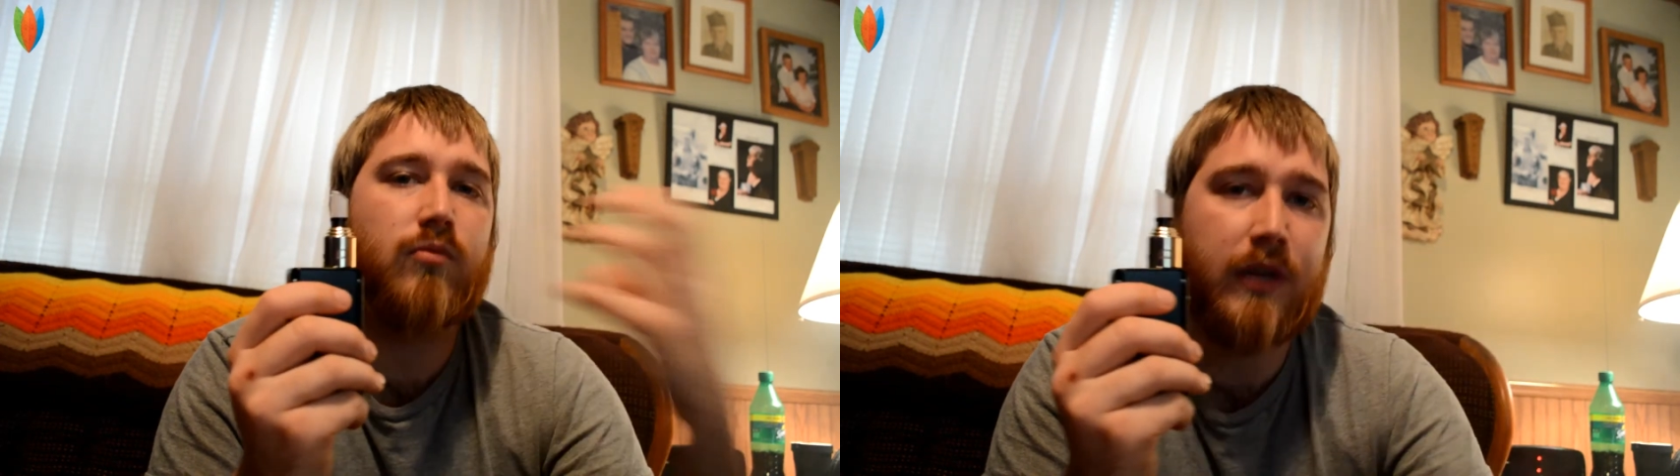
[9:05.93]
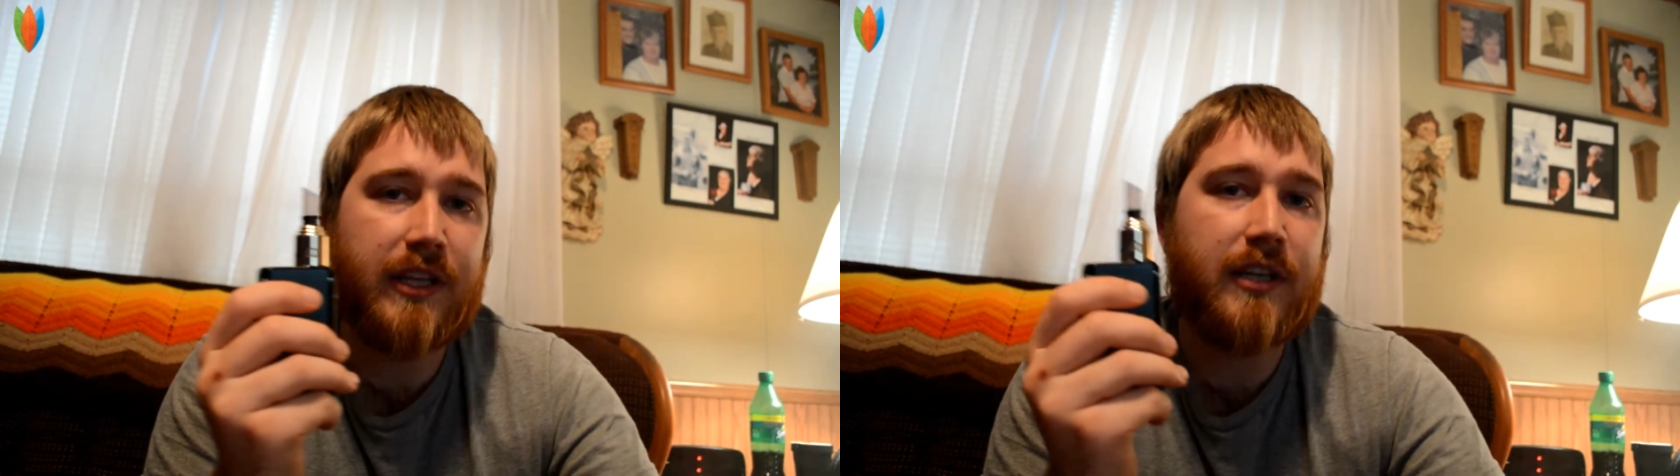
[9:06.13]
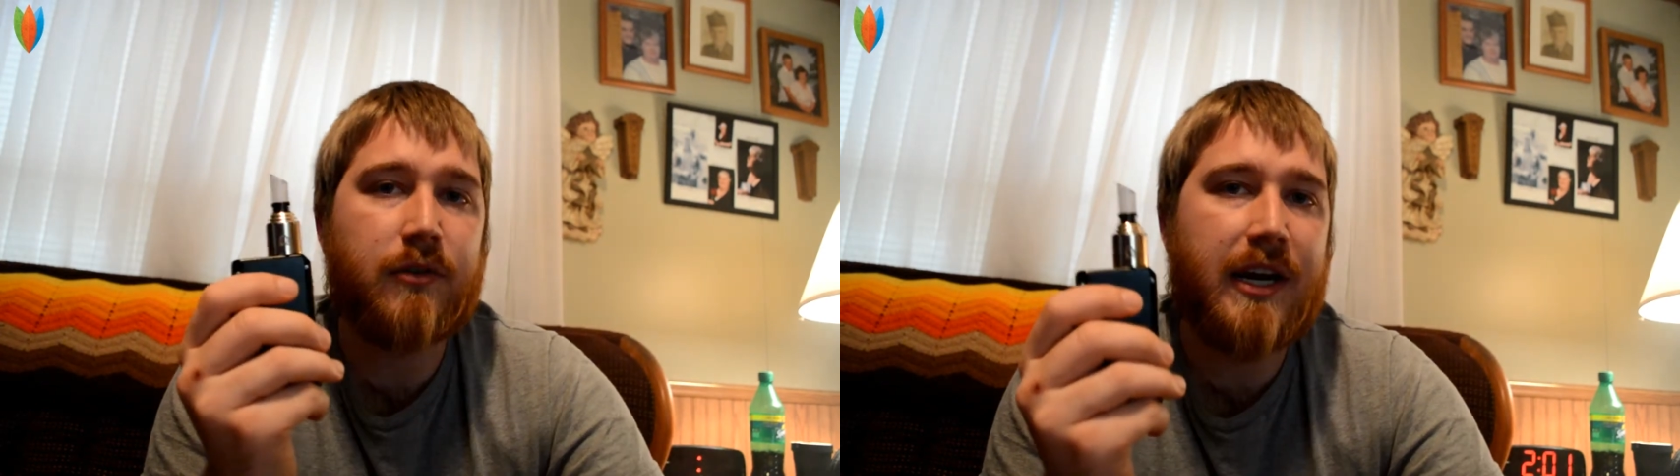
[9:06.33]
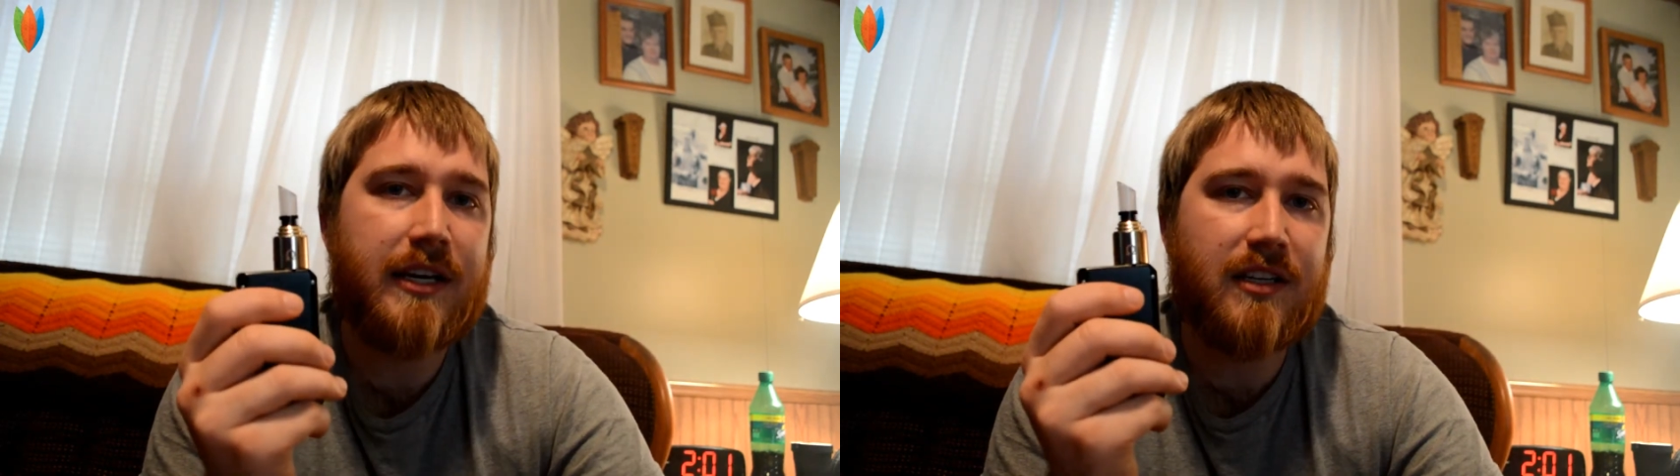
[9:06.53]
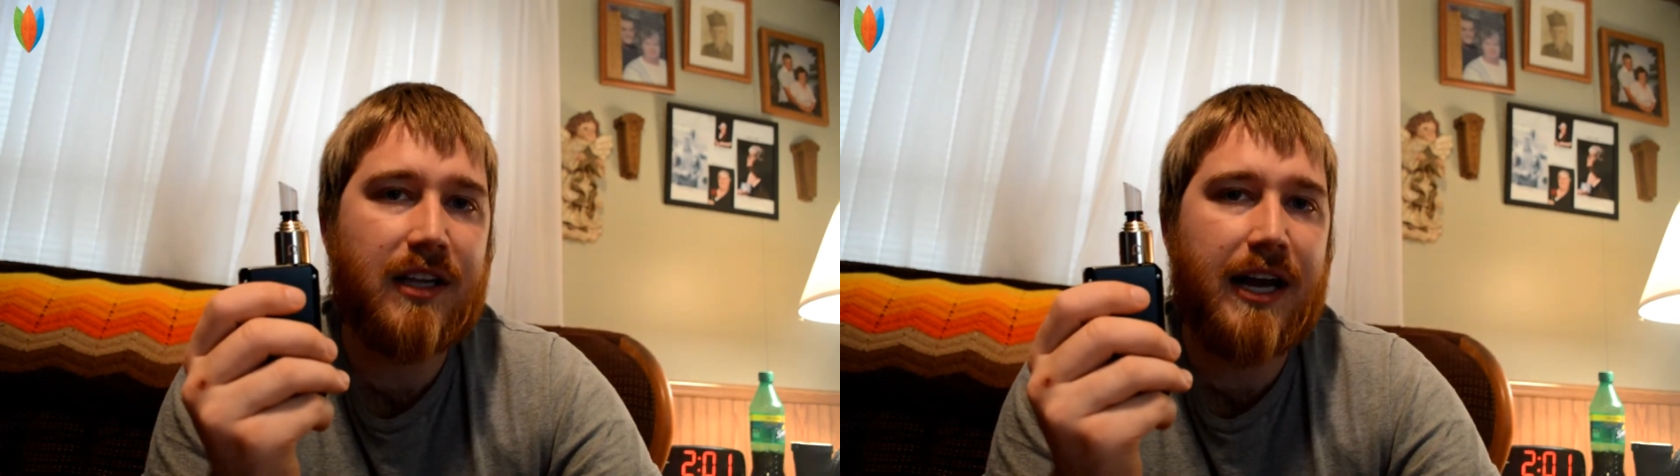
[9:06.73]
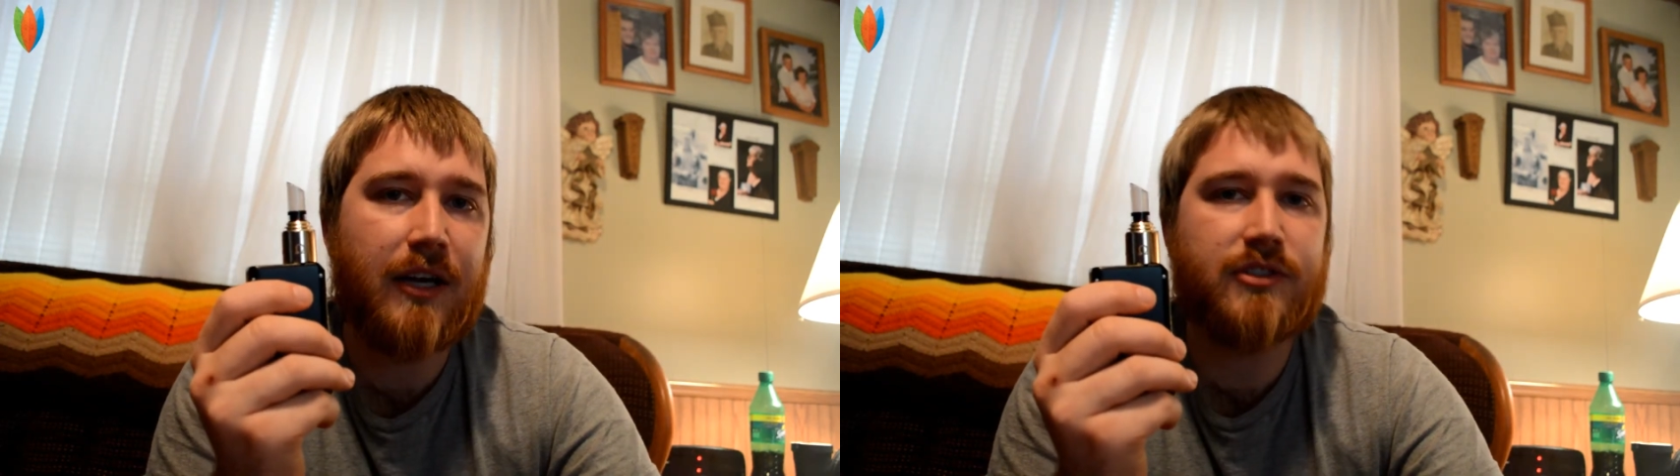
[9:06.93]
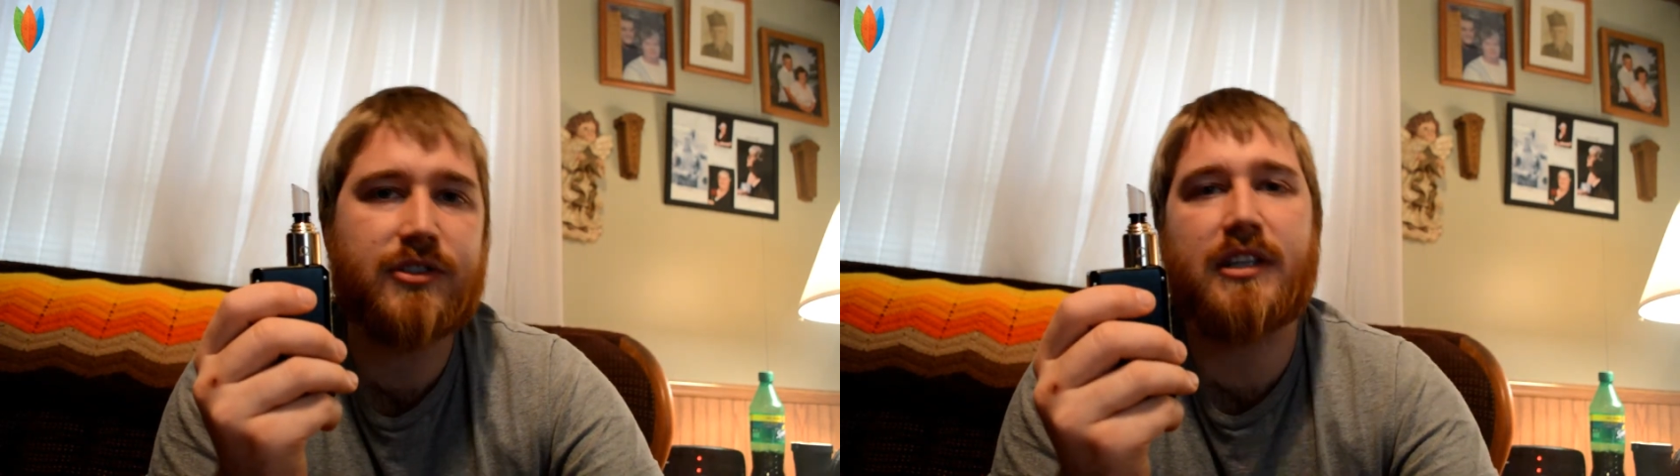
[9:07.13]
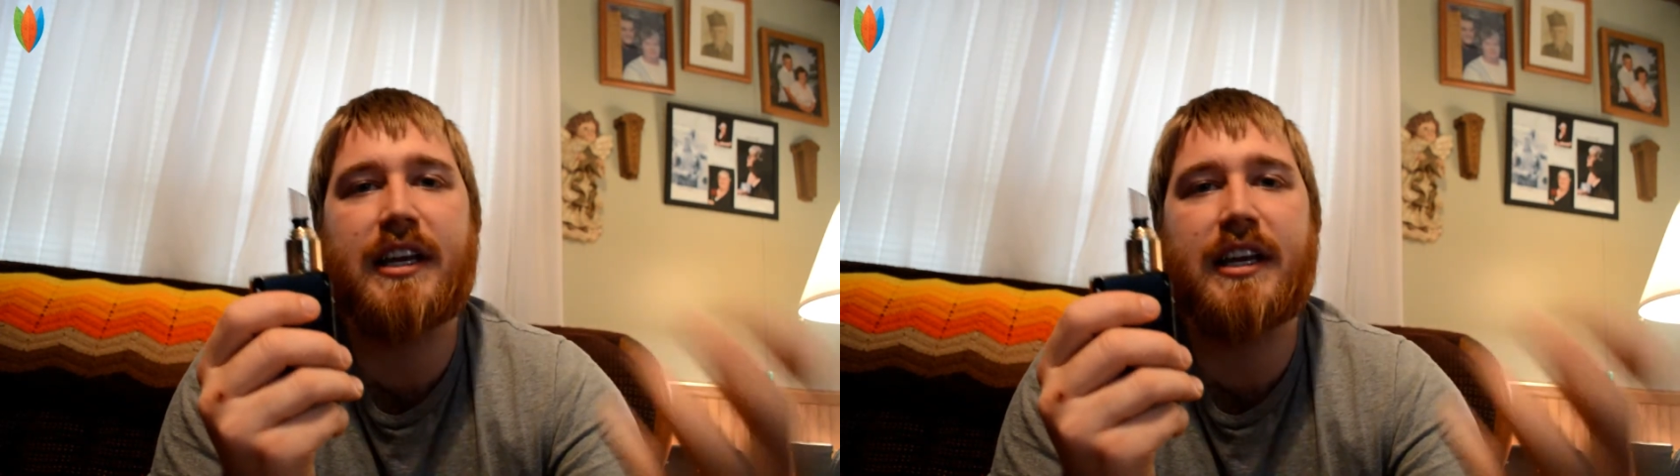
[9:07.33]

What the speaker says: really great clouds.